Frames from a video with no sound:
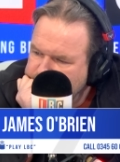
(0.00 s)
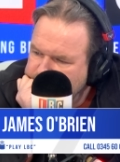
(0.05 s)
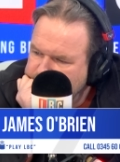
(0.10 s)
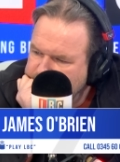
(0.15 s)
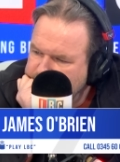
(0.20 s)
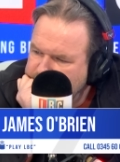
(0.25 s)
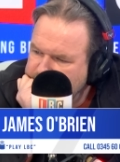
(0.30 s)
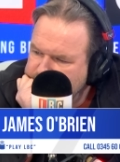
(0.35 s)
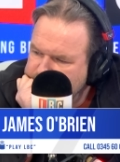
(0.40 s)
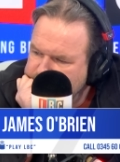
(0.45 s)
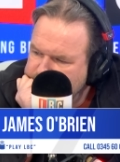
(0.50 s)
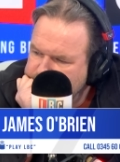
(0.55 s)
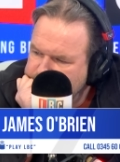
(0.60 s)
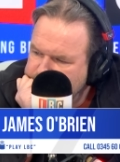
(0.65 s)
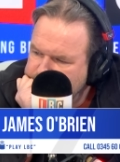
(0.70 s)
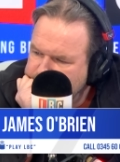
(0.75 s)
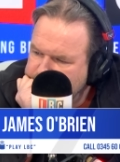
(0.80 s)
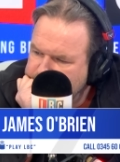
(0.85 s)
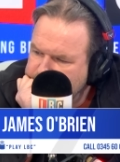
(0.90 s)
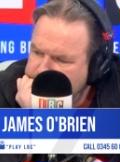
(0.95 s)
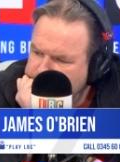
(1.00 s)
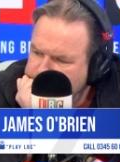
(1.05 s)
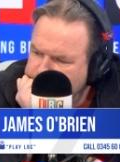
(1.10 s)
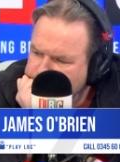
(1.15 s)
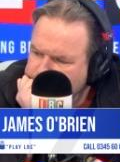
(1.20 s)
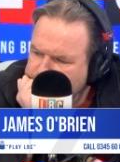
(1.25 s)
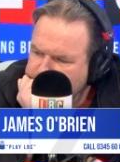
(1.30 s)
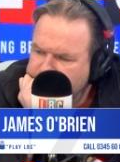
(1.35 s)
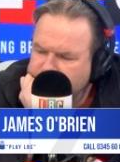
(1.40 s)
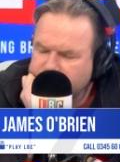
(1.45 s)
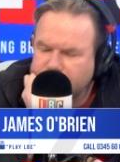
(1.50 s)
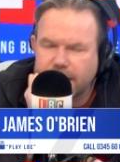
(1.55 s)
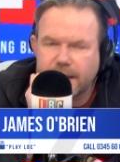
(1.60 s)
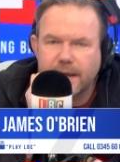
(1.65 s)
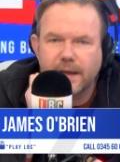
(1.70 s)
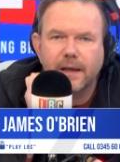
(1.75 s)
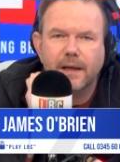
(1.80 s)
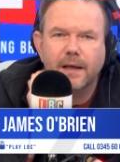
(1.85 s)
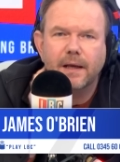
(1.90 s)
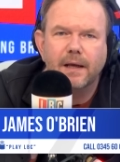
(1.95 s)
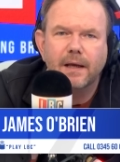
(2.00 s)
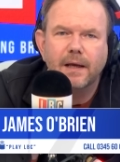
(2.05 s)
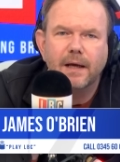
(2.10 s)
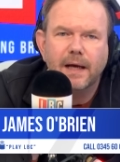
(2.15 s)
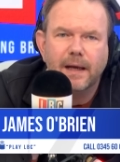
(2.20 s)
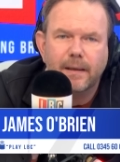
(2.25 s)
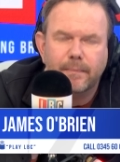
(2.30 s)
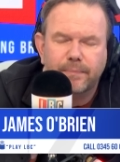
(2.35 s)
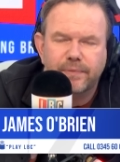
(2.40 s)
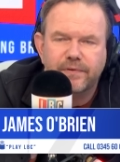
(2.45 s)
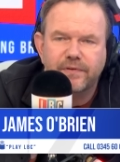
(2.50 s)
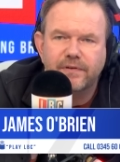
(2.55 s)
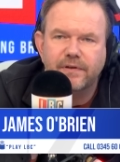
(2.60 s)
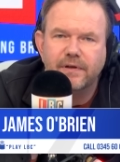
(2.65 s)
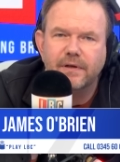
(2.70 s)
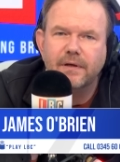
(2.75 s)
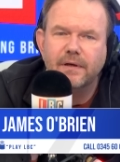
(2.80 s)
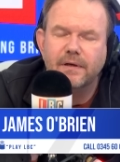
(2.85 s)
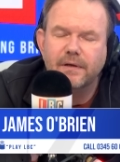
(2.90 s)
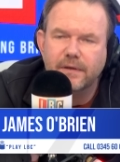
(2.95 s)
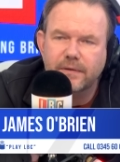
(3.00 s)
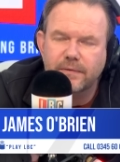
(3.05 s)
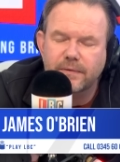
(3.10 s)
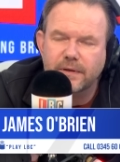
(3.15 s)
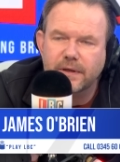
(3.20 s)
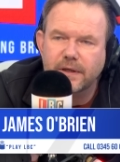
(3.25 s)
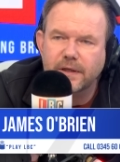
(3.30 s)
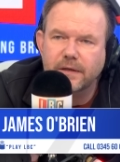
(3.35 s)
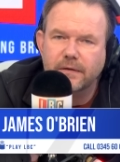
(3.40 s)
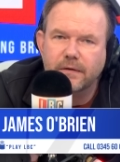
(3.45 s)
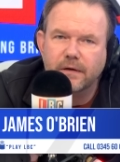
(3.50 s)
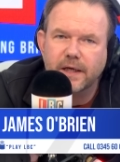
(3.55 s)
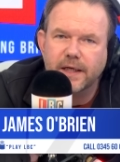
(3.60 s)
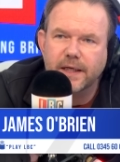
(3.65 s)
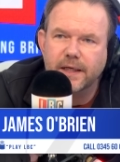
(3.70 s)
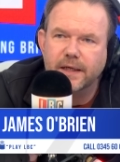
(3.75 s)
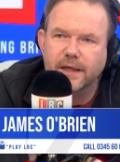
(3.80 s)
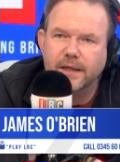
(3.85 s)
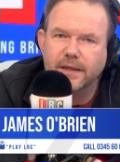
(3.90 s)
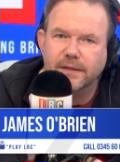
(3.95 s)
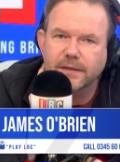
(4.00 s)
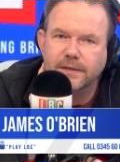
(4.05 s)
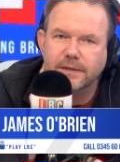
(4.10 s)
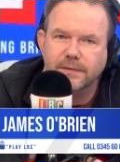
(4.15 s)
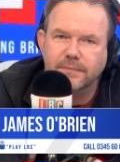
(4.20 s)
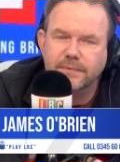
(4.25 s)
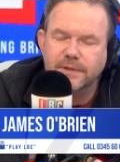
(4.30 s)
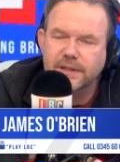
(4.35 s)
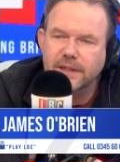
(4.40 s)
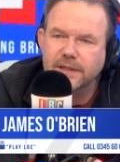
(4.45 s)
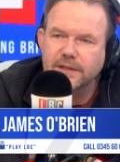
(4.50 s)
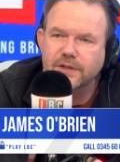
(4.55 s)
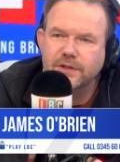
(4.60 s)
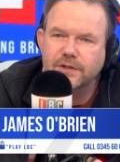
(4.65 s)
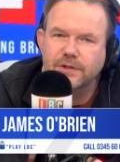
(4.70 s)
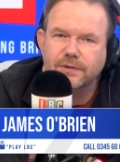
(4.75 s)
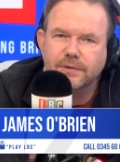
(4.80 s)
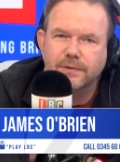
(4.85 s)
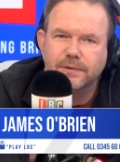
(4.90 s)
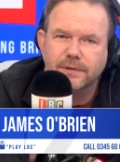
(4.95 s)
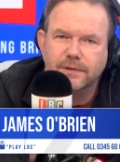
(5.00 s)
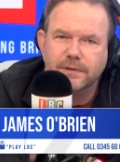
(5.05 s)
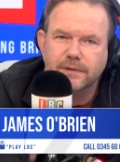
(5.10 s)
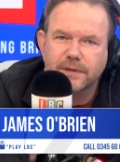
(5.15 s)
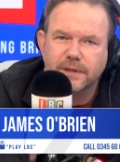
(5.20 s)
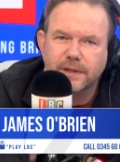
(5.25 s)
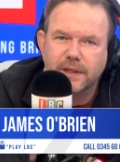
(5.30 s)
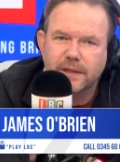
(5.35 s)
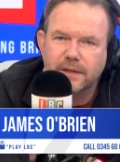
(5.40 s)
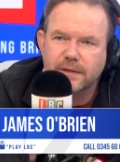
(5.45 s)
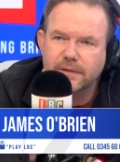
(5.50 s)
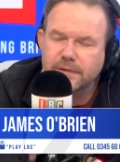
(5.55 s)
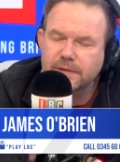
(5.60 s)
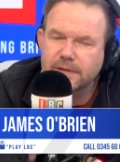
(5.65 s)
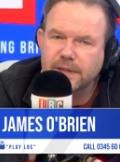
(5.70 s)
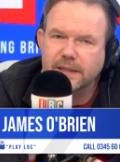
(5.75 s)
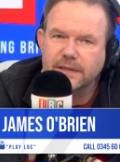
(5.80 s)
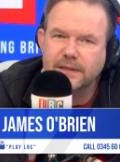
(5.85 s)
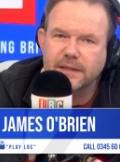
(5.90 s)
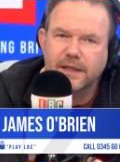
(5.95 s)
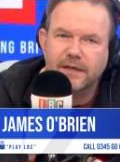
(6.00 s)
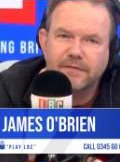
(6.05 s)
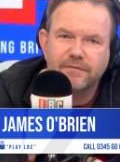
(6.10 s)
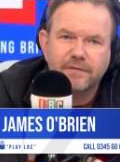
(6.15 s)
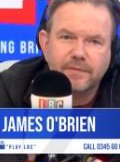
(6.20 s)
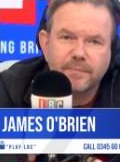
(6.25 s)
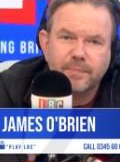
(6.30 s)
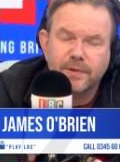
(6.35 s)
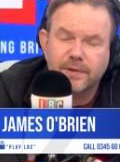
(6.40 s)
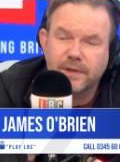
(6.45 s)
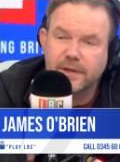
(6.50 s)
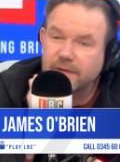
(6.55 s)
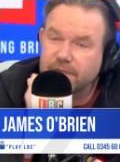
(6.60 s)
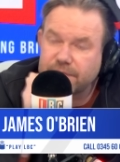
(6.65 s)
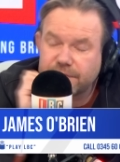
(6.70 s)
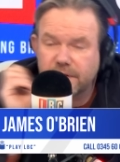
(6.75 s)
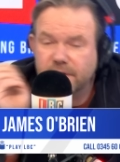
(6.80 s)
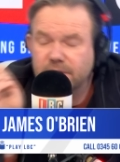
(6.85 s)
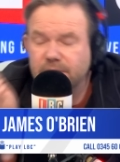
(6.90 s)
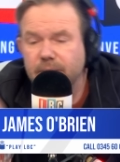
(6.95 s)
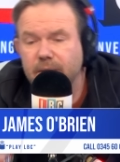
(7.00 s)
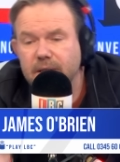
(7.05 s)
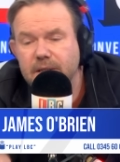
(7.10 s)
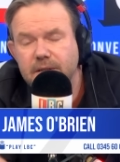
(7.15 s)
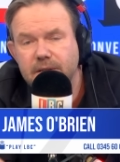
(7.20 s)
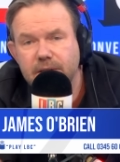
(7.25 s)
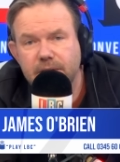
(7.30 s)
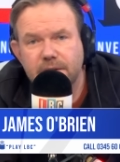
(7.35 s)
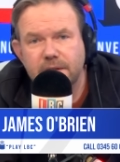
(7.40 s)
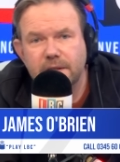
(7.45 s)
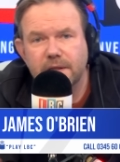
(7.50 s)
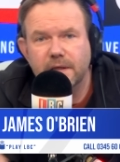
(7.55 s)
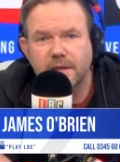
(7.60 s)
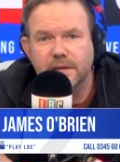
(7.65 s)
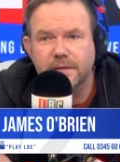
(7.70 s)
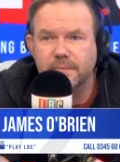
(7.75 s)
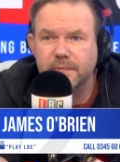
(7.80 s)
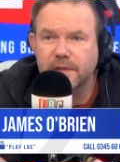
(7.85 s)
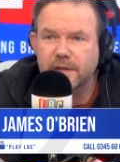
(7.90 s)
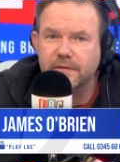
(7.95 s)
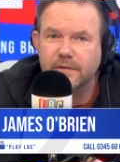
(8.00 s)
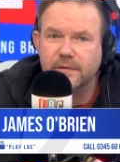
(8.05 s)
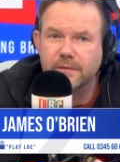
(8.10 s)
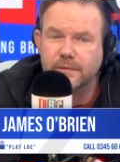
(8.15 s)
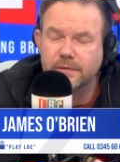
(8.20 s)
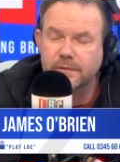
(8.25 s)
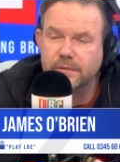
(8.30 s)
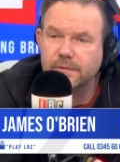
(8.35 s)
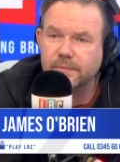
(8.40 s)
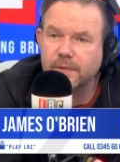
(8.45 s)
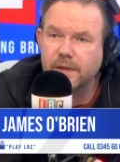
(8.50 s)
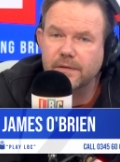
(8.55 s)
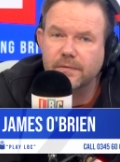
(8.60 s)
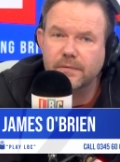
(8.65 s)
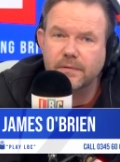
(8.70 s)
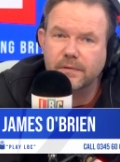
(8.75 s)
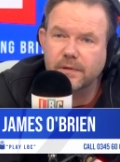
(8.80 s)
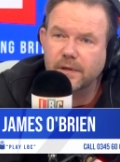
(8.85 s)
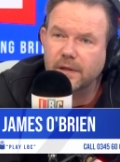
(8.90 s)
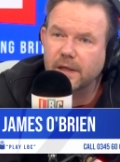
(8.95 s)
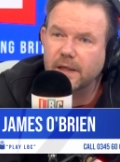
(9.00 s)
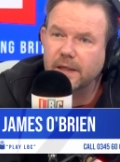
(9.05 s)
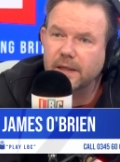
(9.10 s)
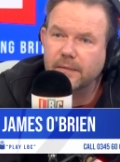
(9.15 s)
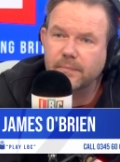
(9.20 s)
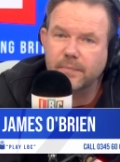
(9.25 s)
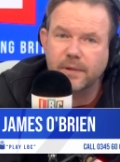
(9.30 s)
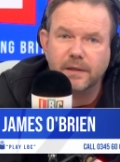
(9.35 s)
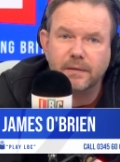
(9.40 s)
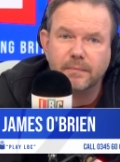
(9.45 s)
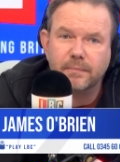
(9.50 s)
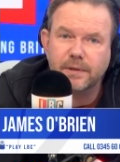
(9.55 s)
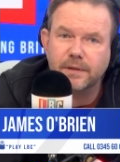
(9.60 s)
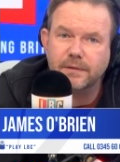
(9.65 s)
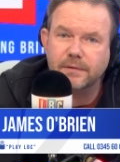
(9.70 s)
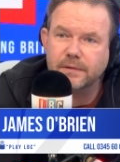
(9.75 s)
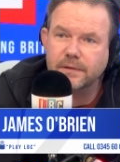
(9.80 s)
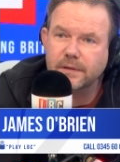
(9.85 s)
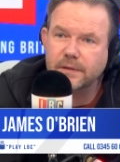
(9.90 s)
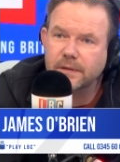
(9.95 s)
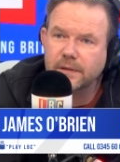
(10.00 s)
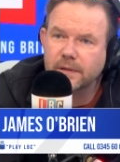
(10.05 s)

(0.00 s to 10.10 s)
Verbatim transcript: And they went absolutely great guns. It was extraordinary. They contacted everybody. The first question she asked me, of course, was whether or not I had been abused.